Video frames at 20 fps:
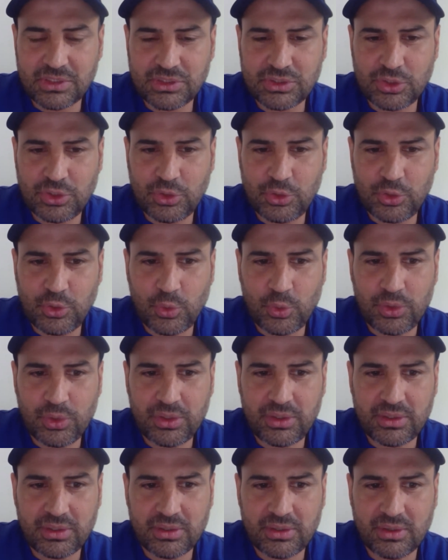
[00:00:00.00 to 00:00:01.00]
So you
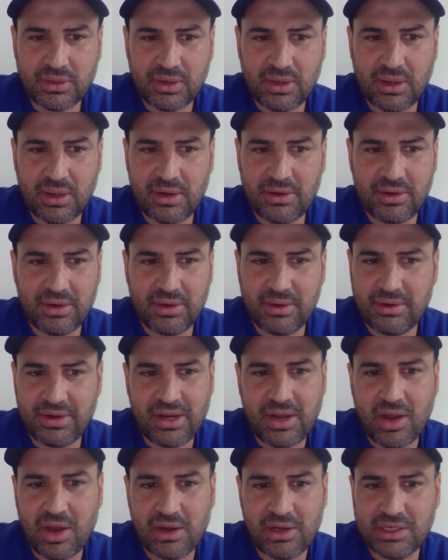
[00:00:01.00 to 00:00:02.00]
don't,
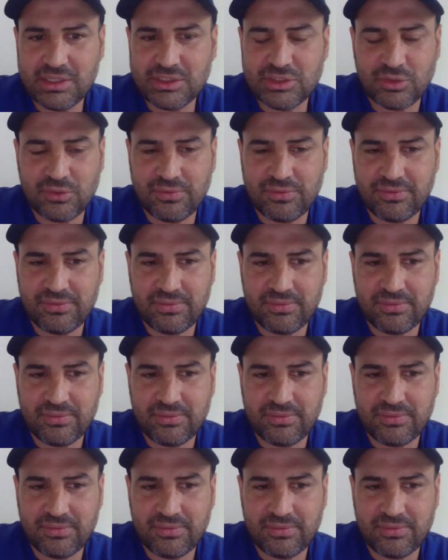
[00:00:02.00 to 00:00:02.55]
regardless of